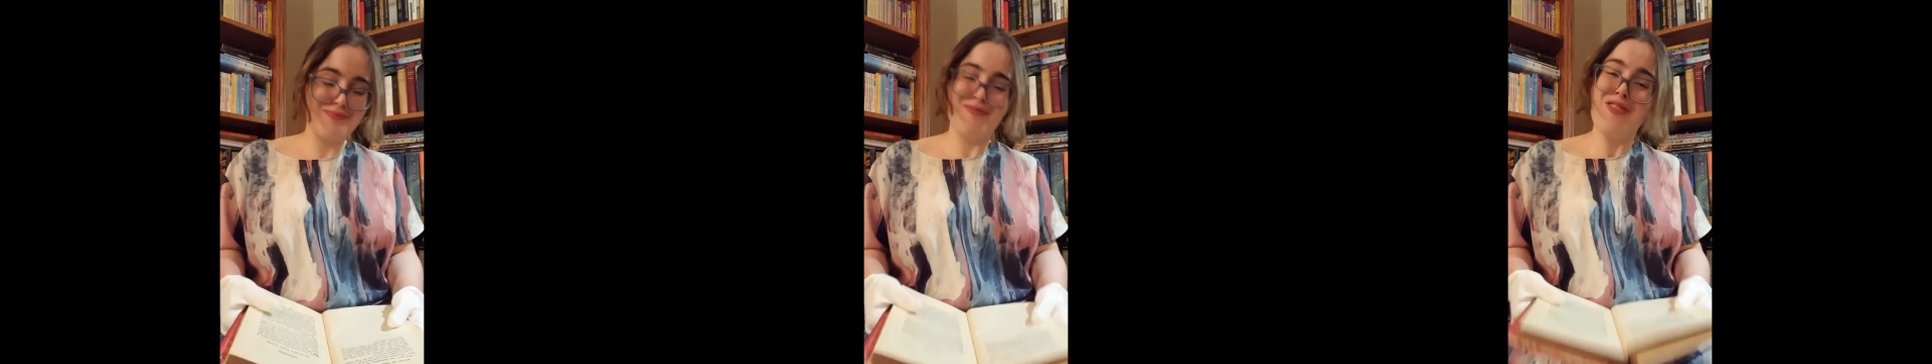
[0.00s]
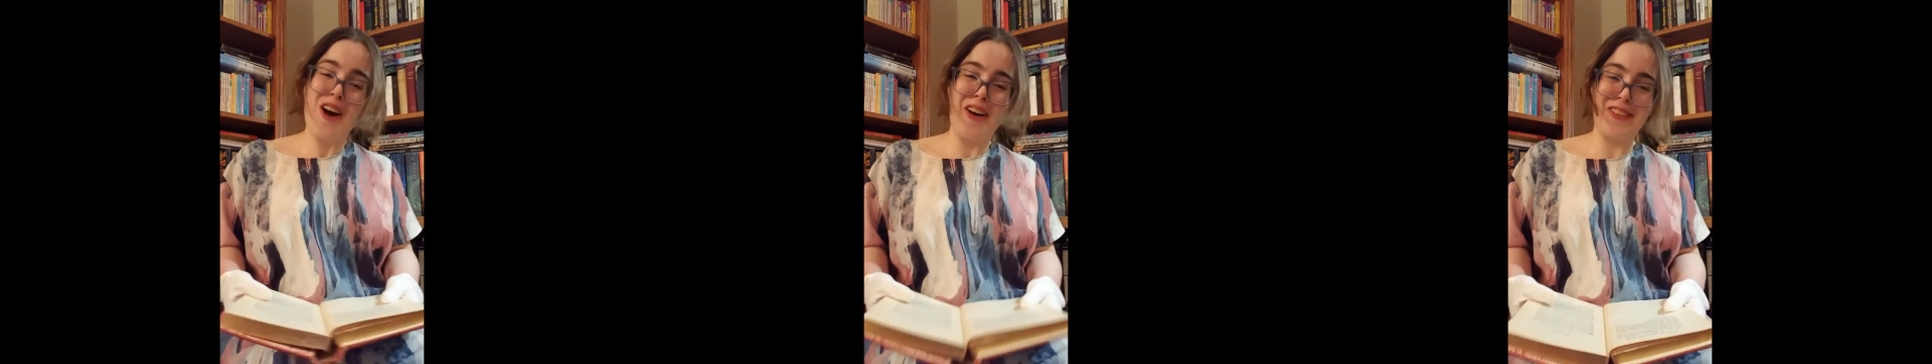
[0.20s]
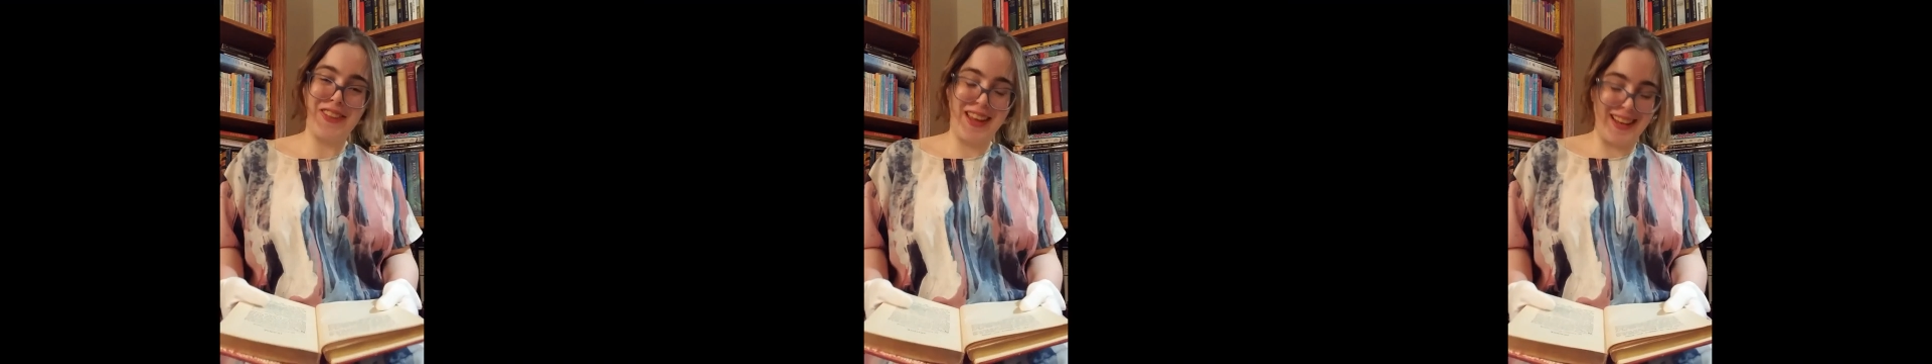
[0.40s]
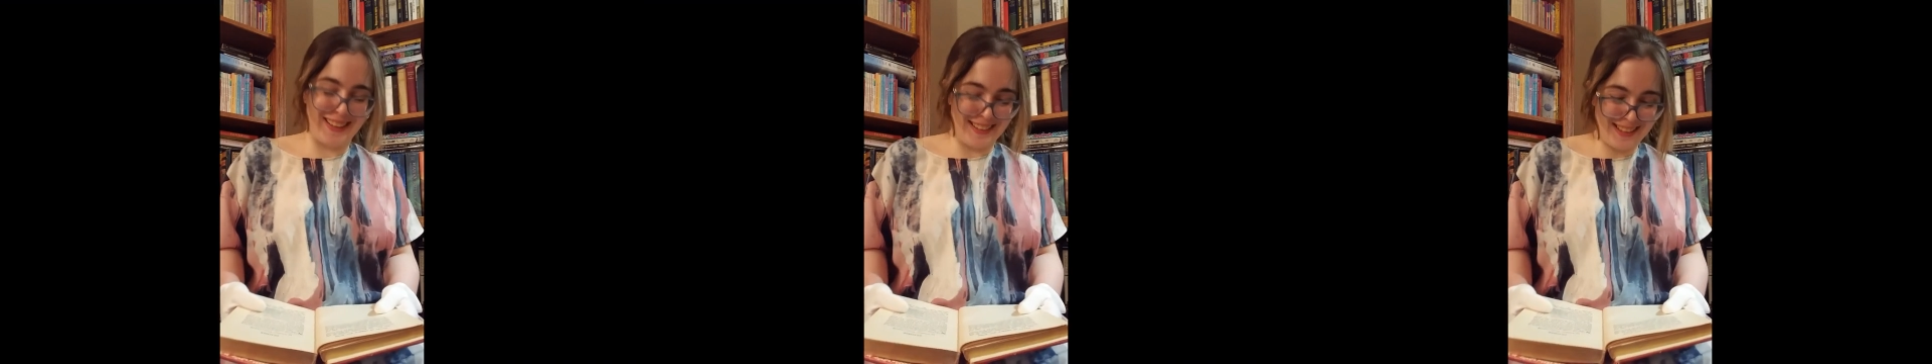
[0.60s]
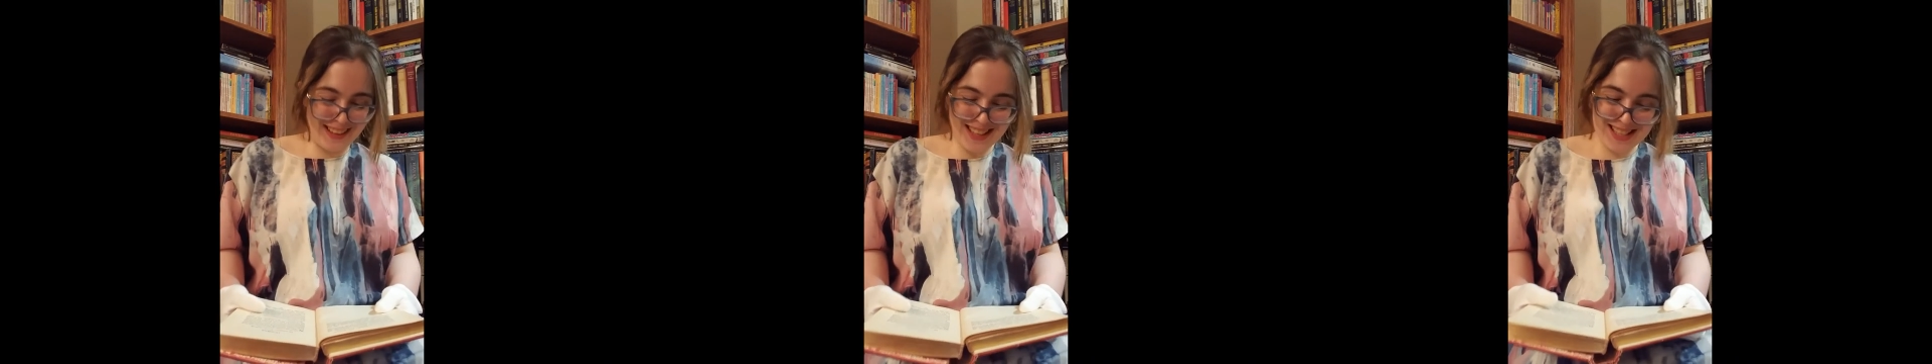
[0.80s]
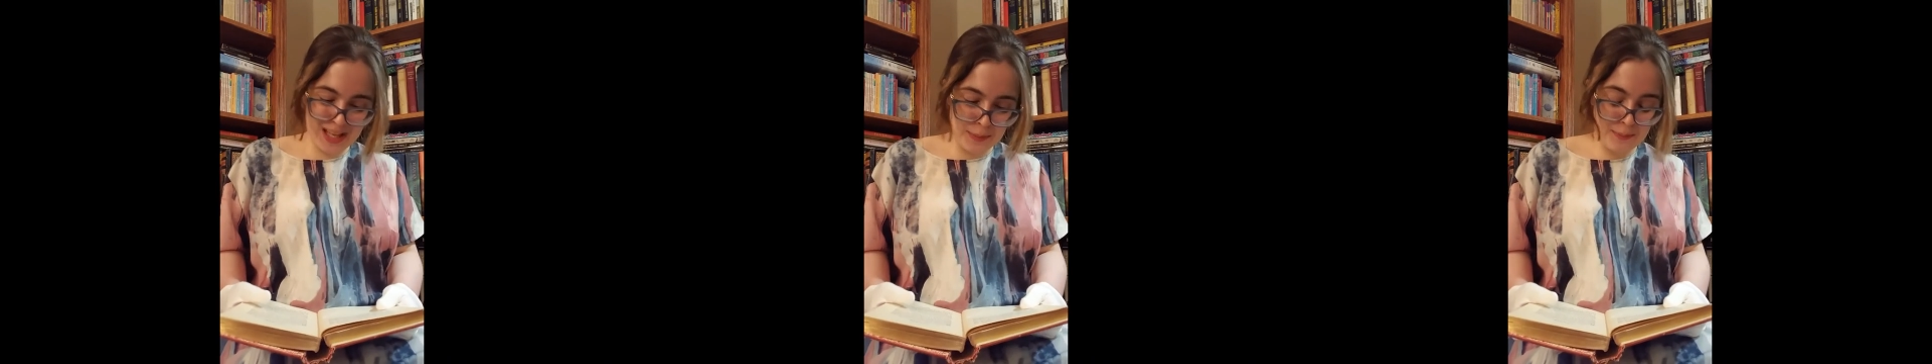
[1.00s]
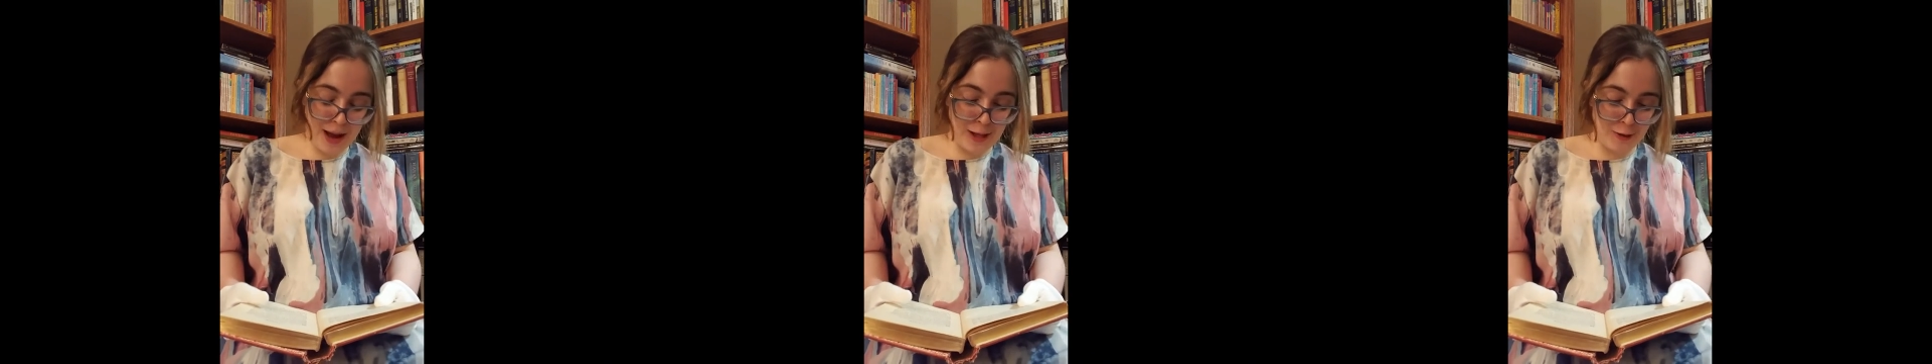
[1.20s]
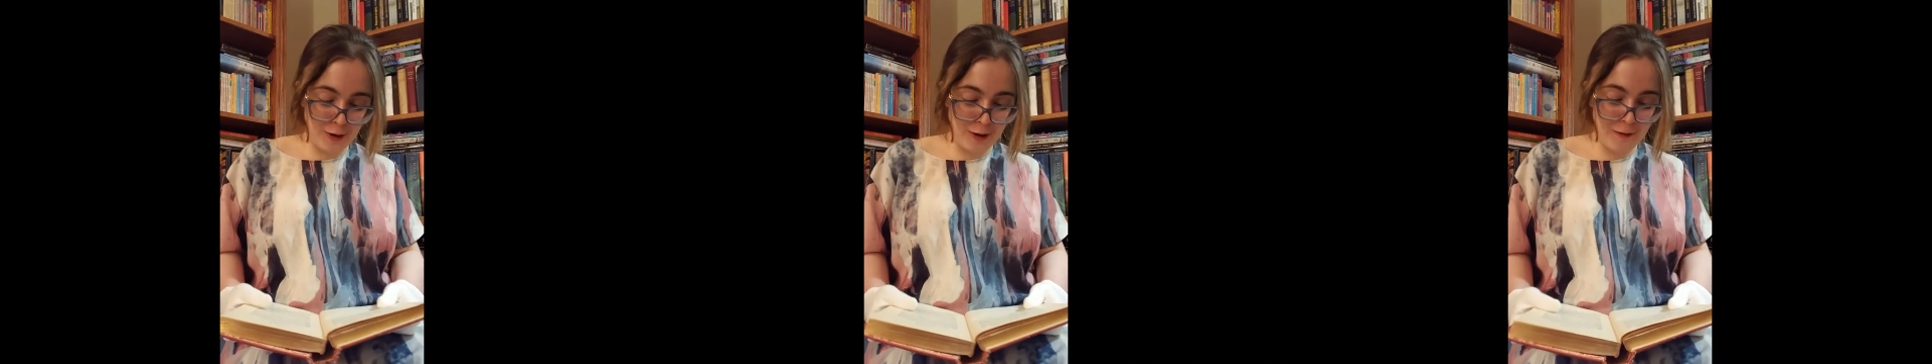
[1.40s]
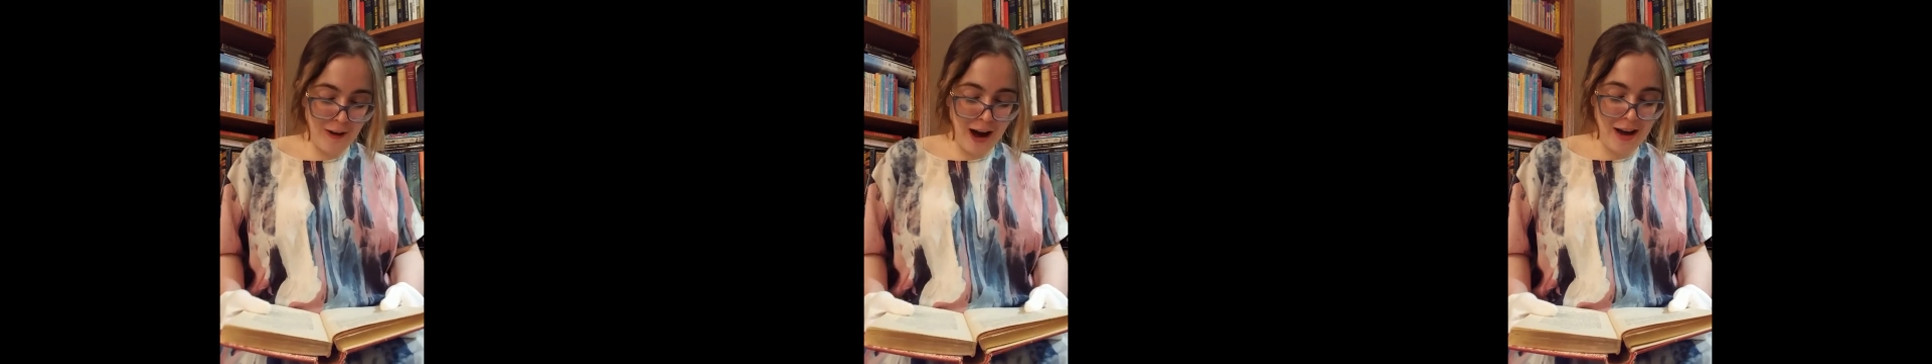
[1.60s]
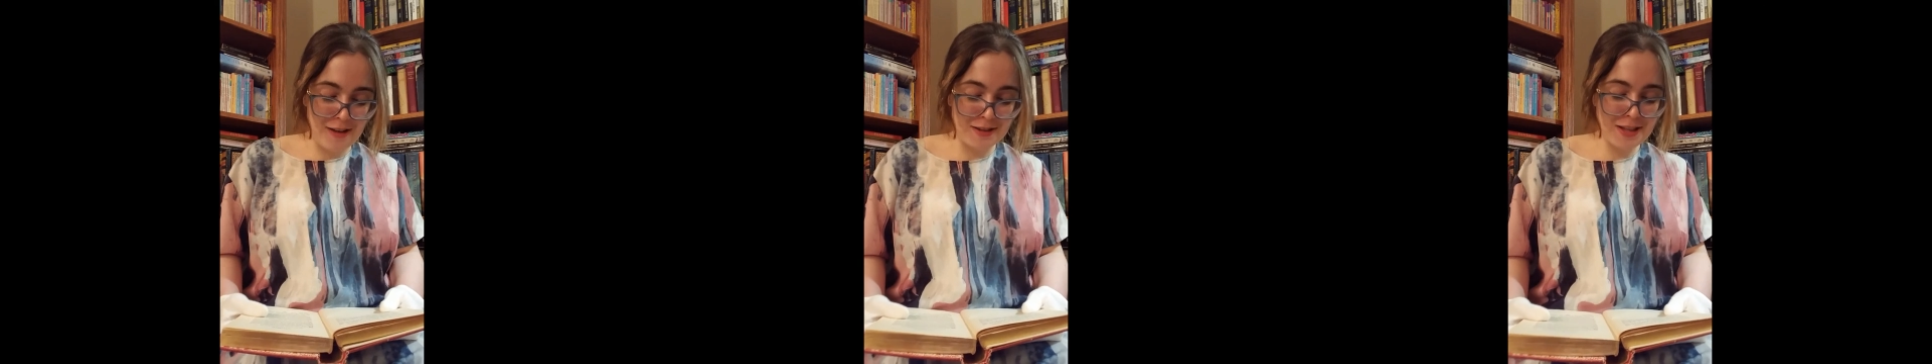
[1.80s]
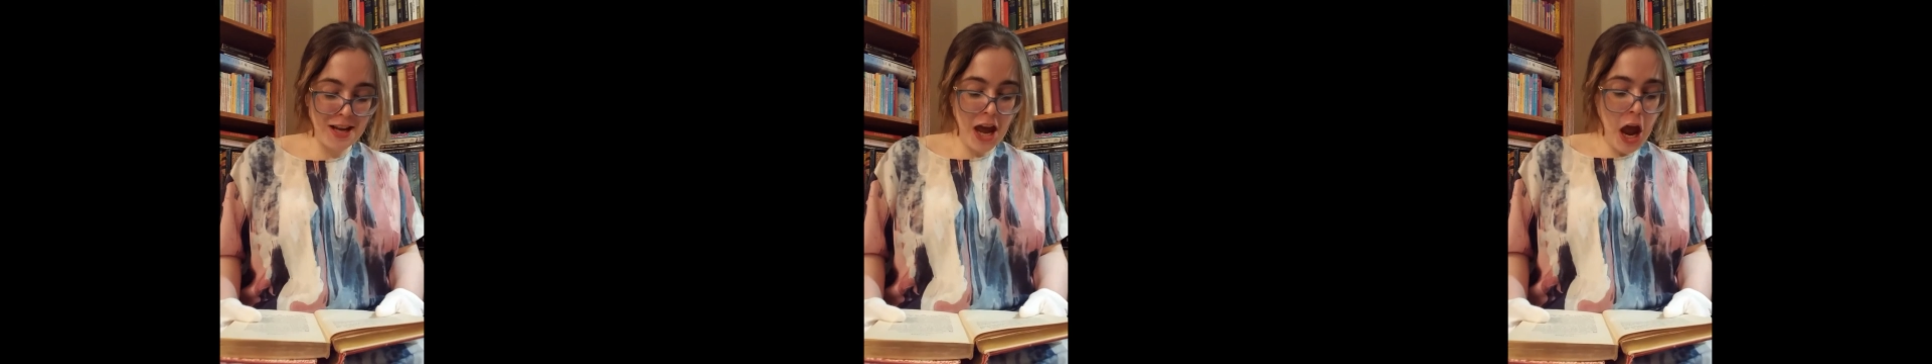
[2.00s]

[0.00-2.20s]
Well then, said Bellerophon,